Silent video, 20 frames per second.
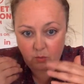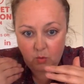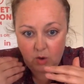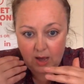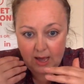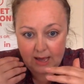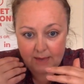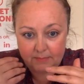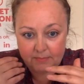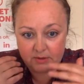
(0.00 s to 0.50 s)
what
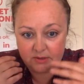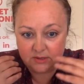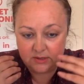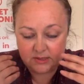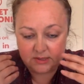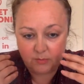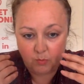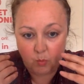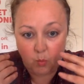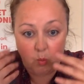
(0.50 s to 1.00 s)

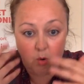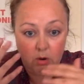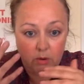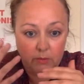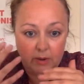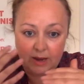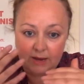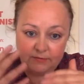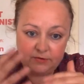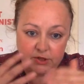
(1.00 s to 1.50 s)
happens, and why
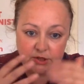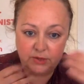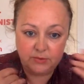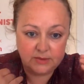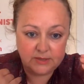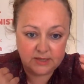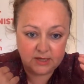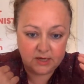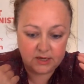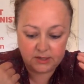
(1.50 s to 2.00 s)
we have to do a
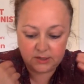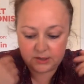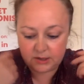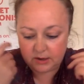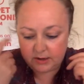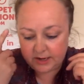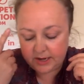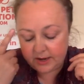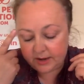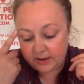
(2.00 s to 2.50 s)
certain
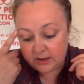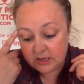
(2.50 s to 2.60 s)
diet.